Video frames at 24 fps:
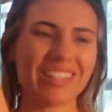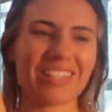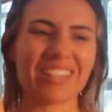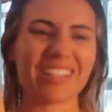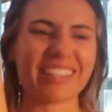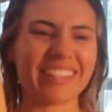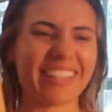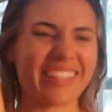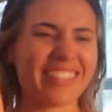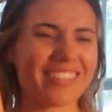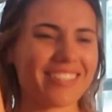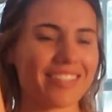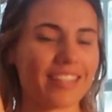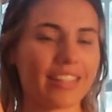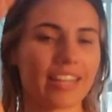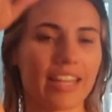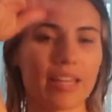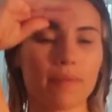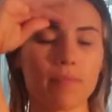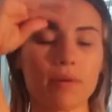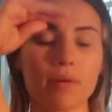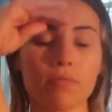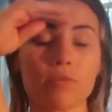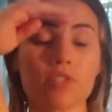on like
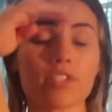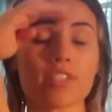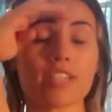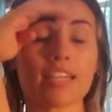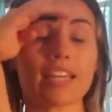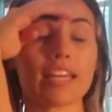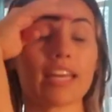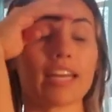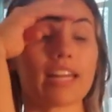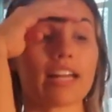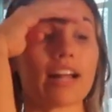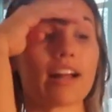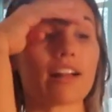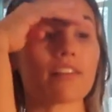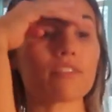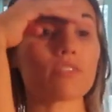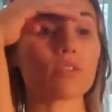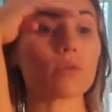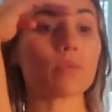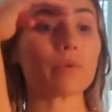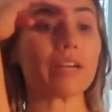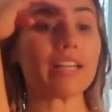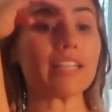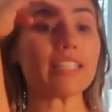Sunday, but I'm just gonna get it out
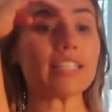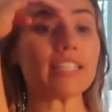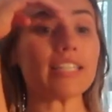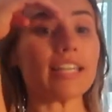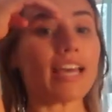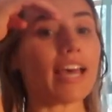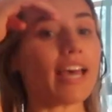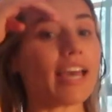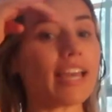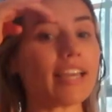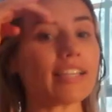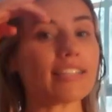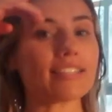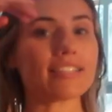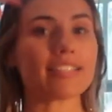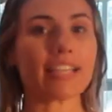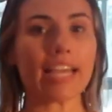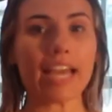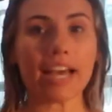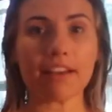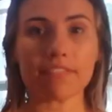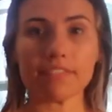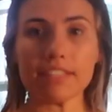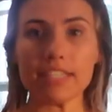of the way today since
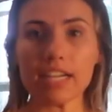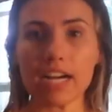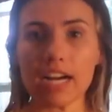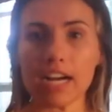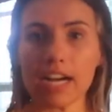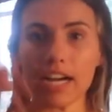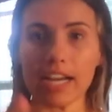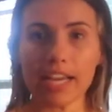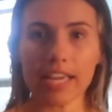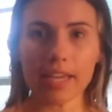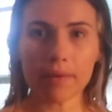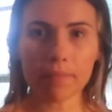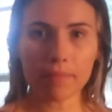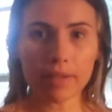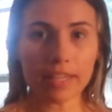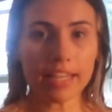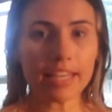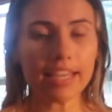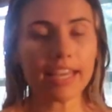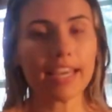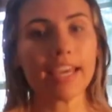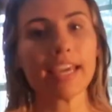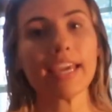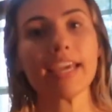I have time.
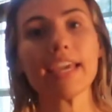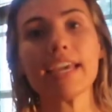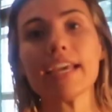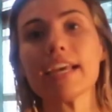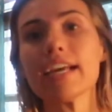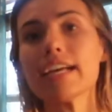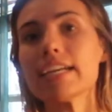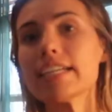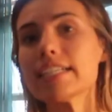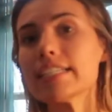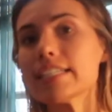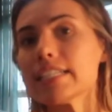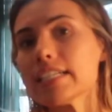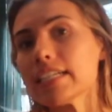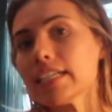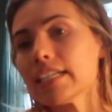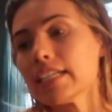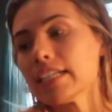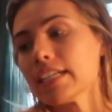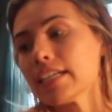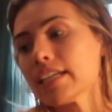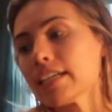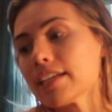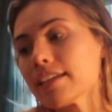And
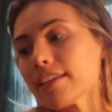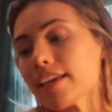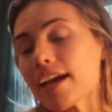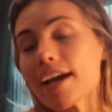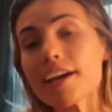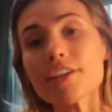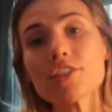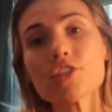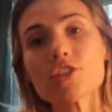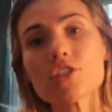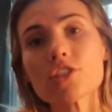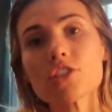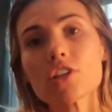yeah, I